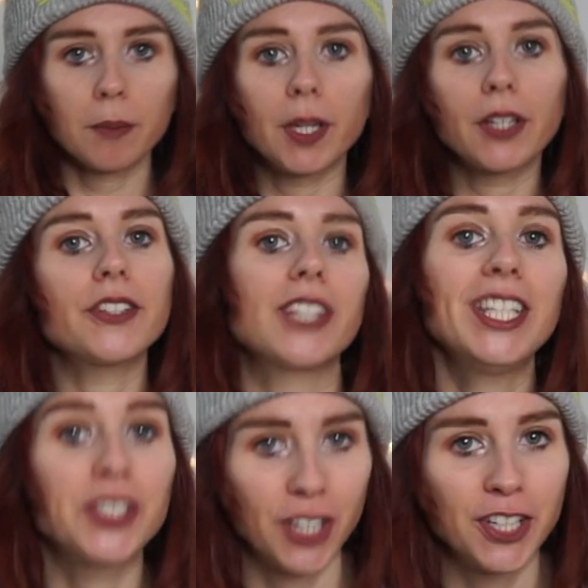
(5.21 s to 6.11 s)
because
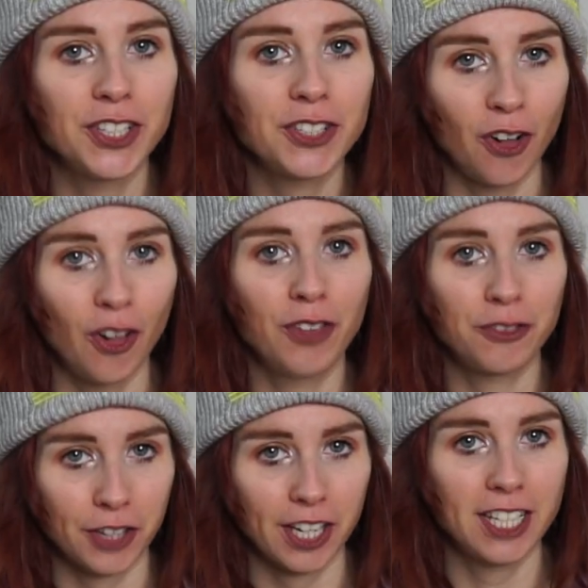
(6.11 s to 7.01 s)
it changes all the
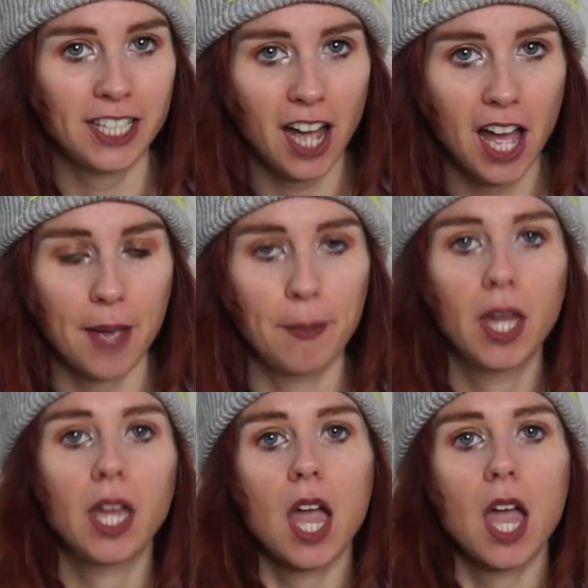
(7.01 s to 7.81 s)
freaking time.